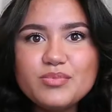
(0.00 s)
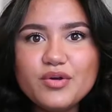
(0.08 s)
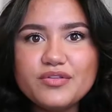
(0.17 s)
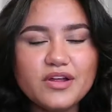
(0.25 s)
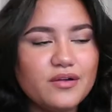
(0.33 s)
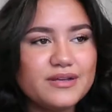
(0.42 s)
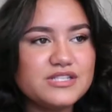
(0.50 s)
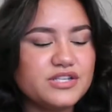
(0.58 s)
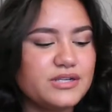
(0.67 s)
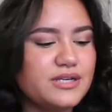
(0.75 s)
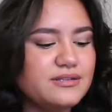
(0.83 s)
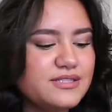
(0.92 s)
both always
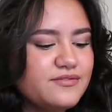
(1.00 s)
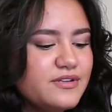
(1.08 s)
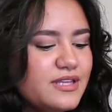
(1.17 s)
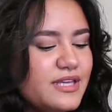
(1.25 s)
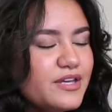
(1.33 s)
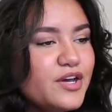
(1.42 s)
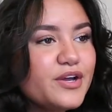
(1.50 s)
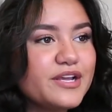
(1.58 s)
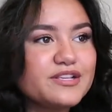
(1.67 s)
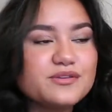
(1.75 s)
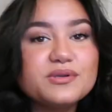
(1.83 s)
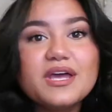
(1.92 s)
turn out differently.
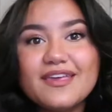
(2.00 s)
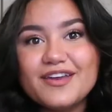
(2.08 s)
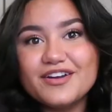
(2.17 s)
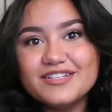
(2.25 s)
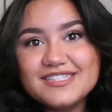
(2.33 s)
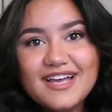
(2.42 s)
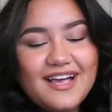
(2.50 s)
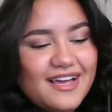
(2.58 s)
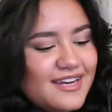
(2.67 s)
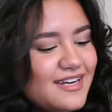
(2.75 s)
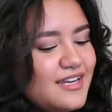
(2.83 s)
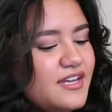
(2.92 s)
Okay, so now that you're
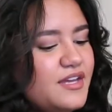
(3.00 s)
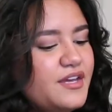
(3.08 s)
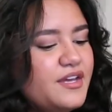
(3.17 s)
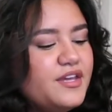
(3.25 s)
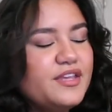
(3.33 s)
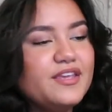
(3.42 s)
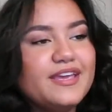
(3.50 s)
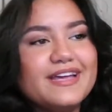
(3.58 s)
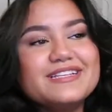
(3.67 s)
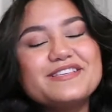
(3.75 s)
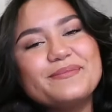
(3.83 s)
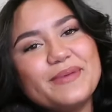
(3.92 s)
done, you
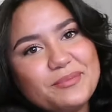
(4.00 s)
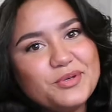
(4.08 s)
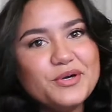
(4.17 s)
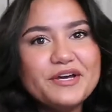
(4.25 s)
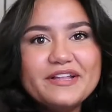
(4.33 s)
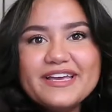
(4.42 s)
get some baby oil